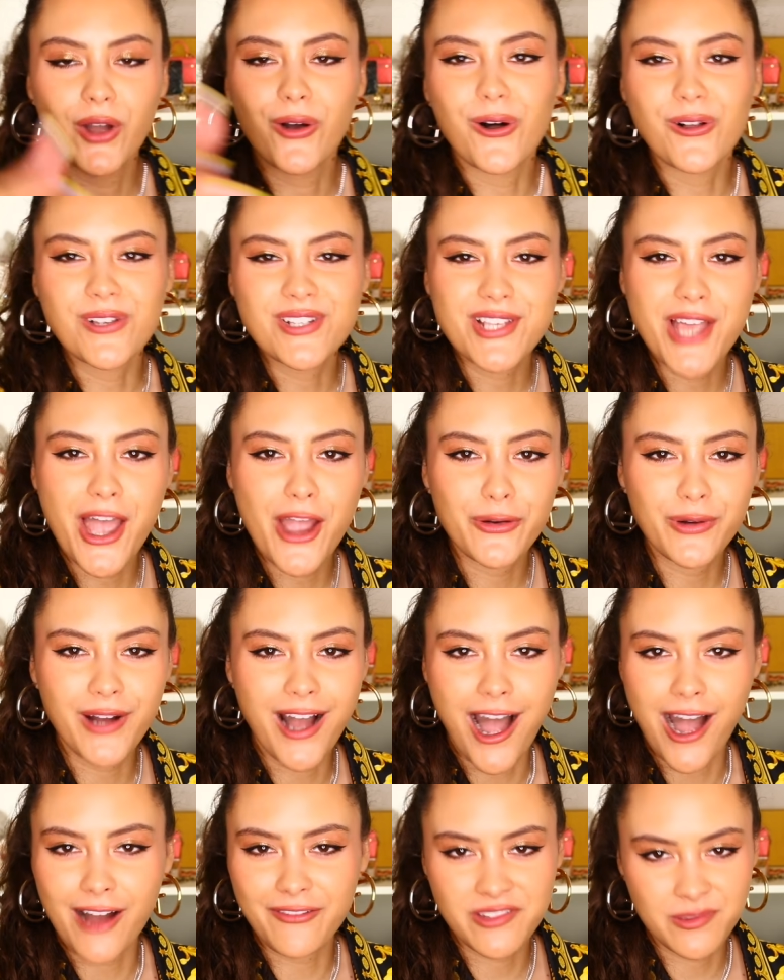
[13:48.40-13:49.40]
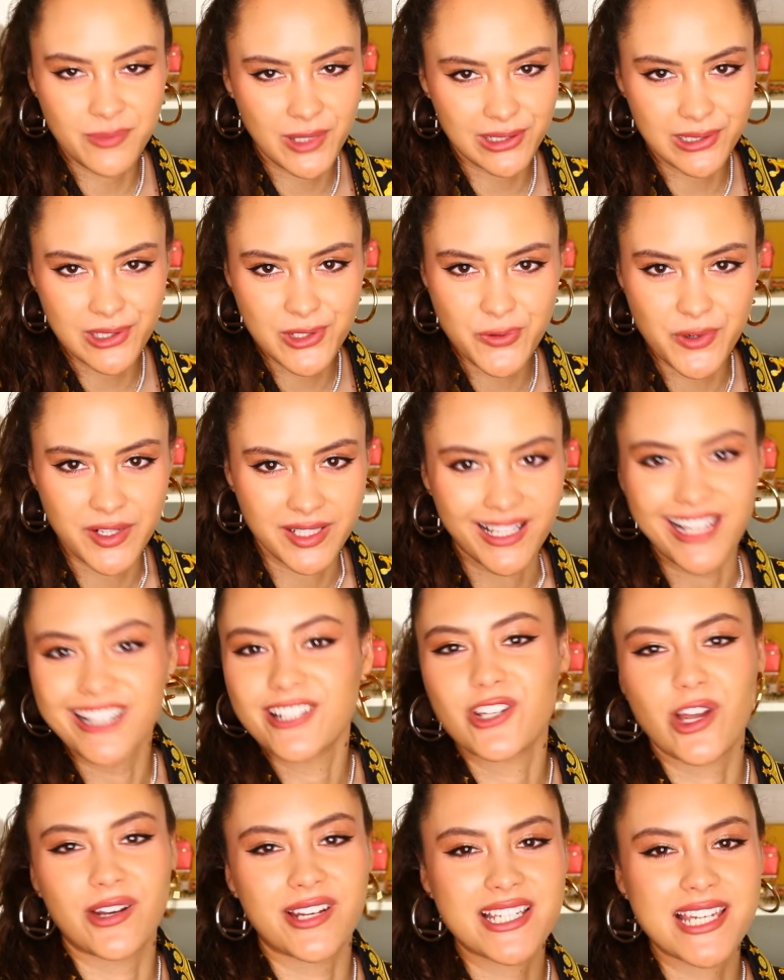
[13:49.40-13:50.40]
Also, half the models were in
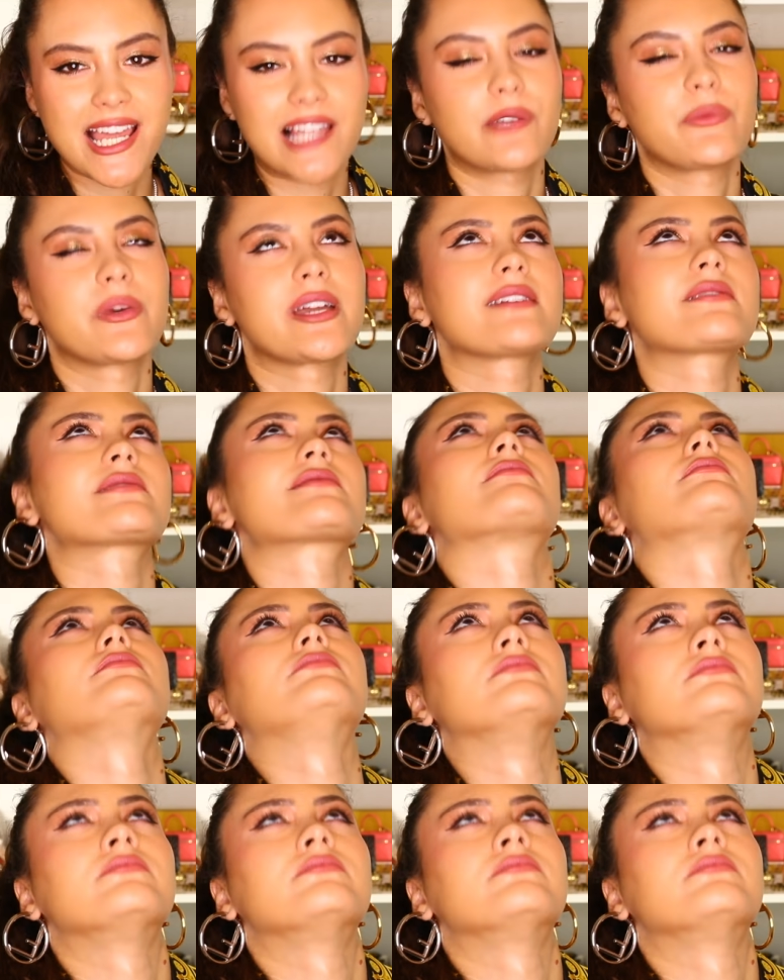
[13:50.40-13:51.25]
like Donatella wigs.